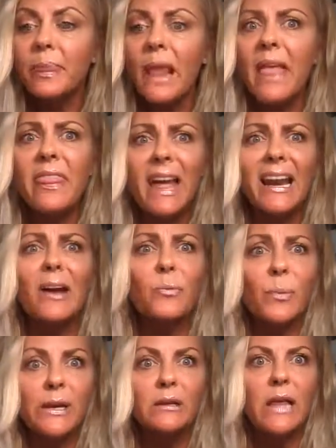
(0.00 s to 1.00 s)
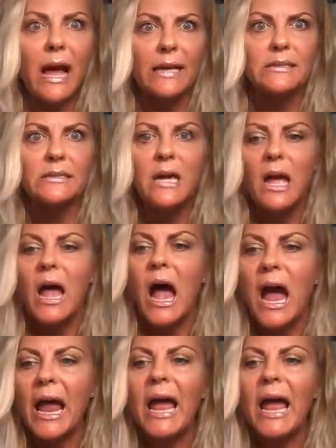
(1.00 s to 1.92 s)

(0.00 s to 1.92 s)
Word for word: And then I realized I